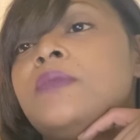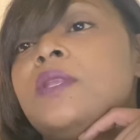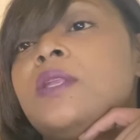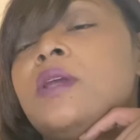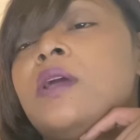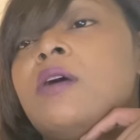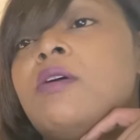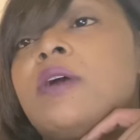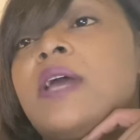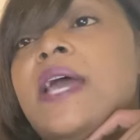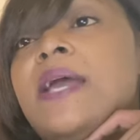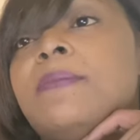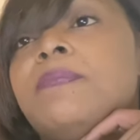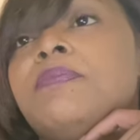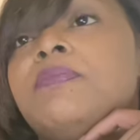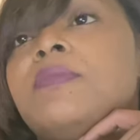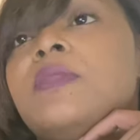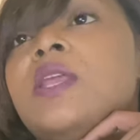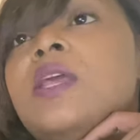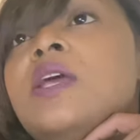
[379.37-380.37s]
Okay,
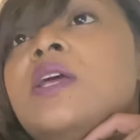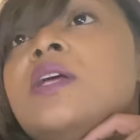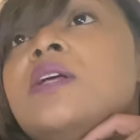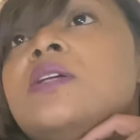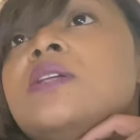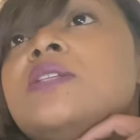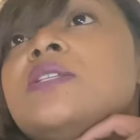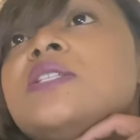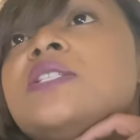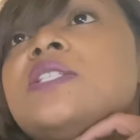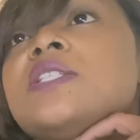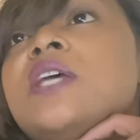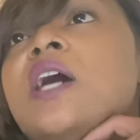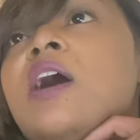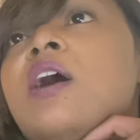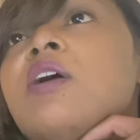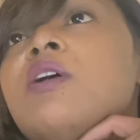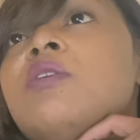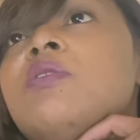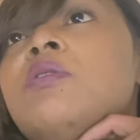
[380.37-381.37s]

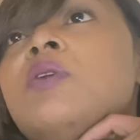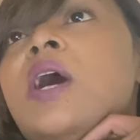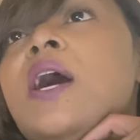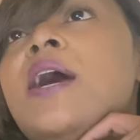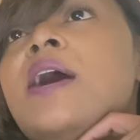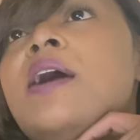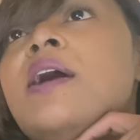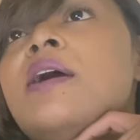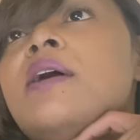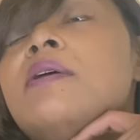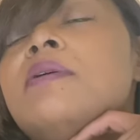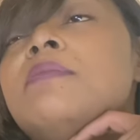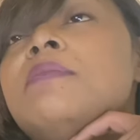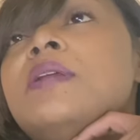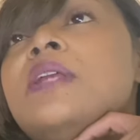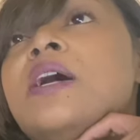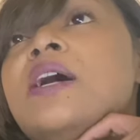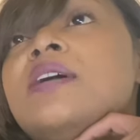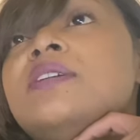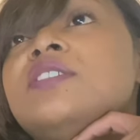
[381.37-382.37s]
so
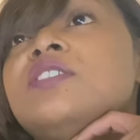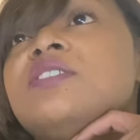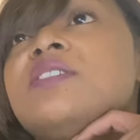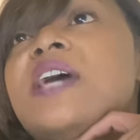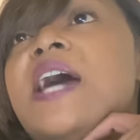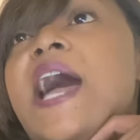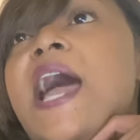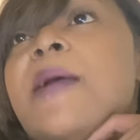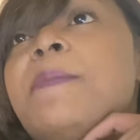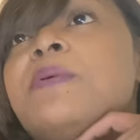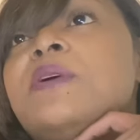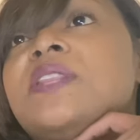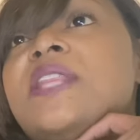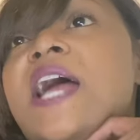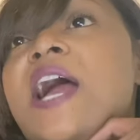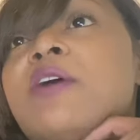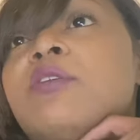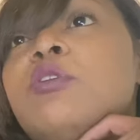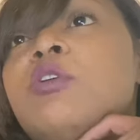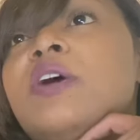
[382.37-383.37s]
under the
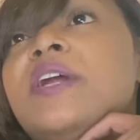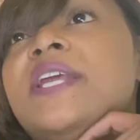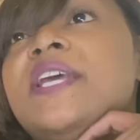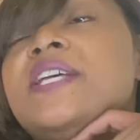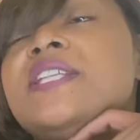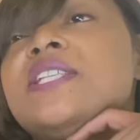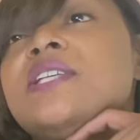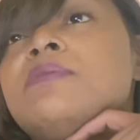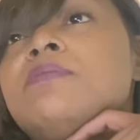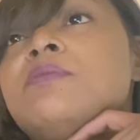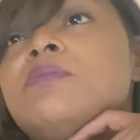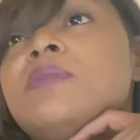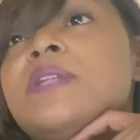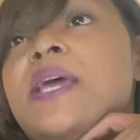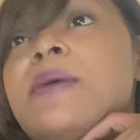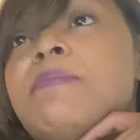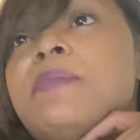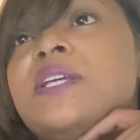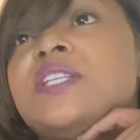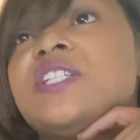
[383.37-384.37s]
hypothyroidism,
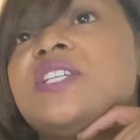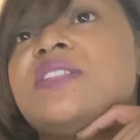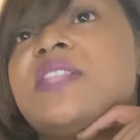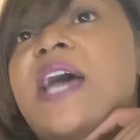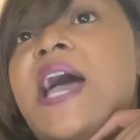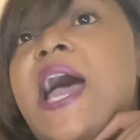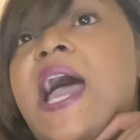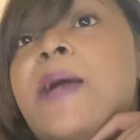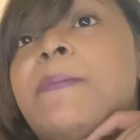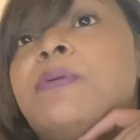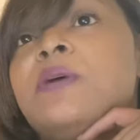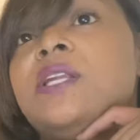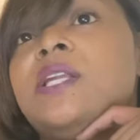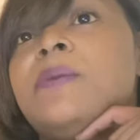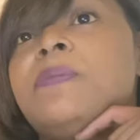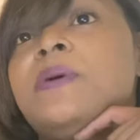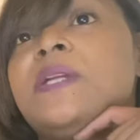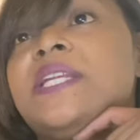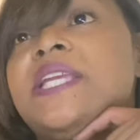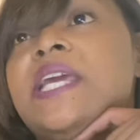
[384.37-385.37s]
they mentioned the
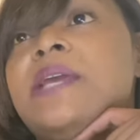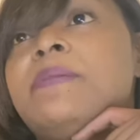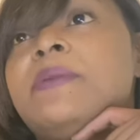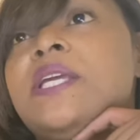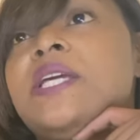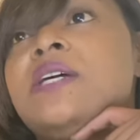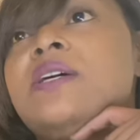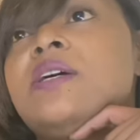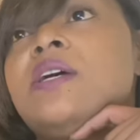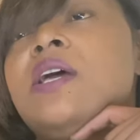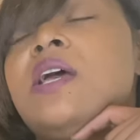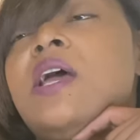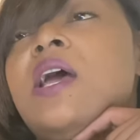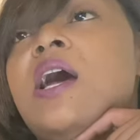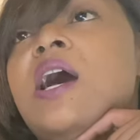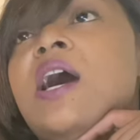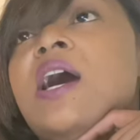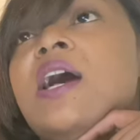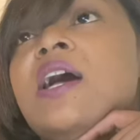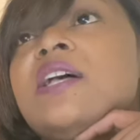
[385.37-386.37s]
hyperlipidemia,
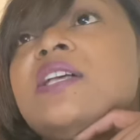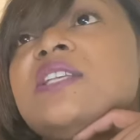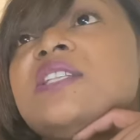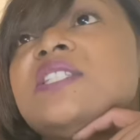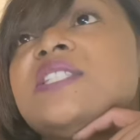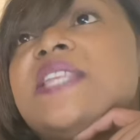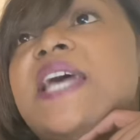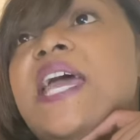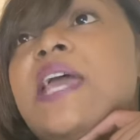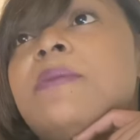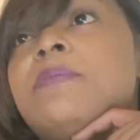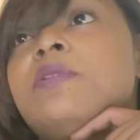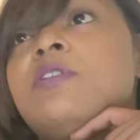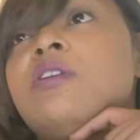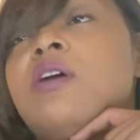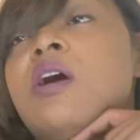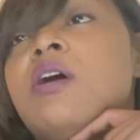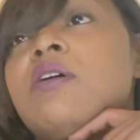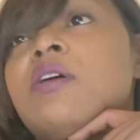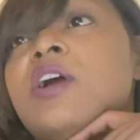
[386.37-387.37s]

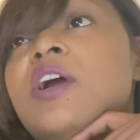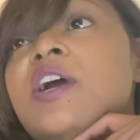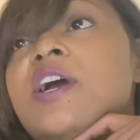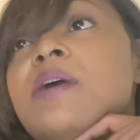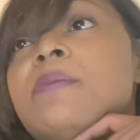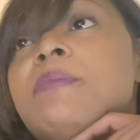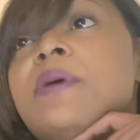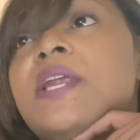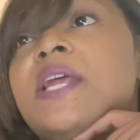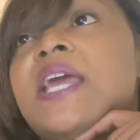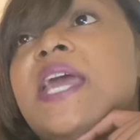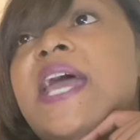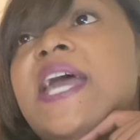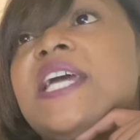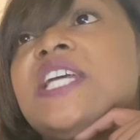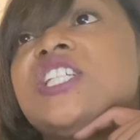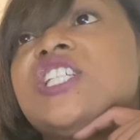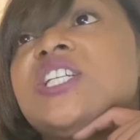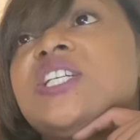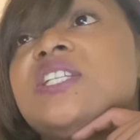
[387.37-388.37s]
stable on current
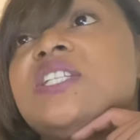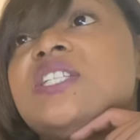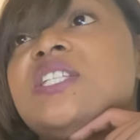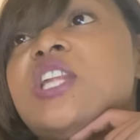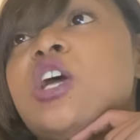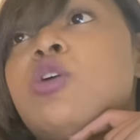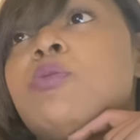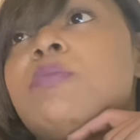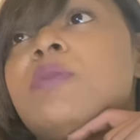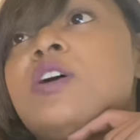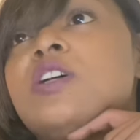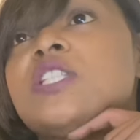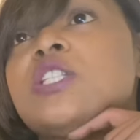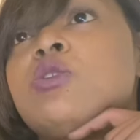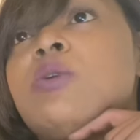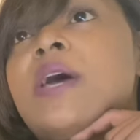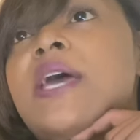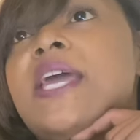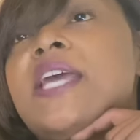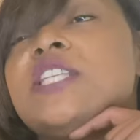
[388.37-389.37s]
medications, no
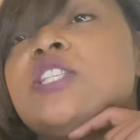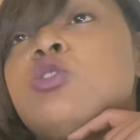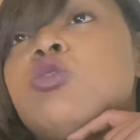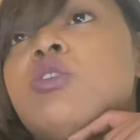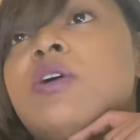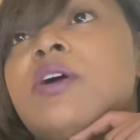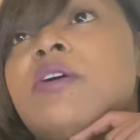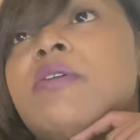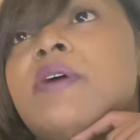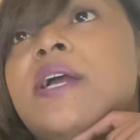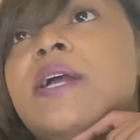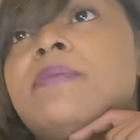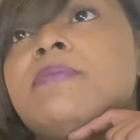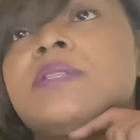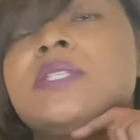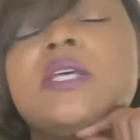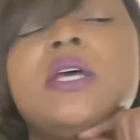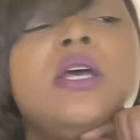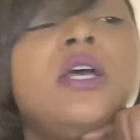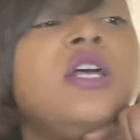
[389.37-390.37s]
muscle aches or
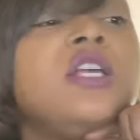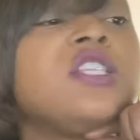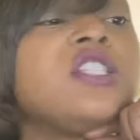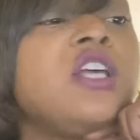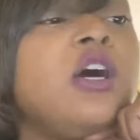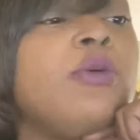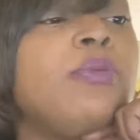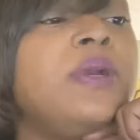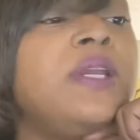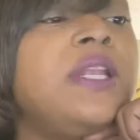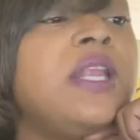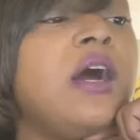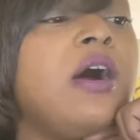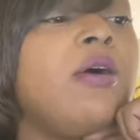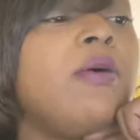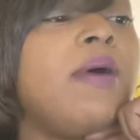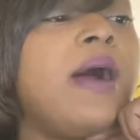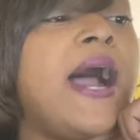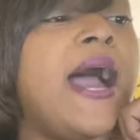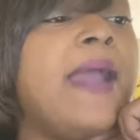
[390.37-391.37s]
cramps. So we
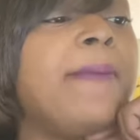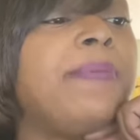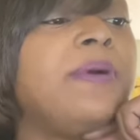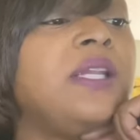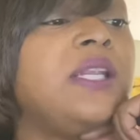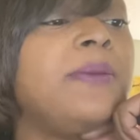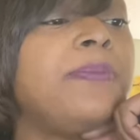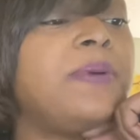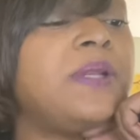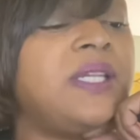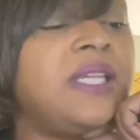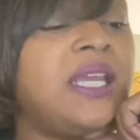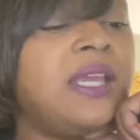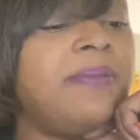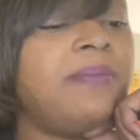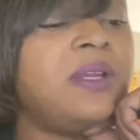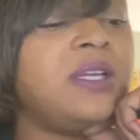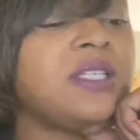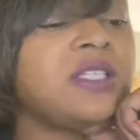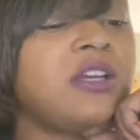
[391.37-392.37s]
know
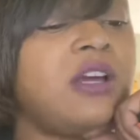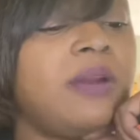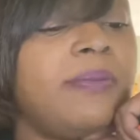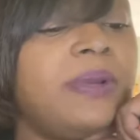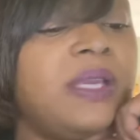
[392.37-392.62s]
hyperlipidemia is going to be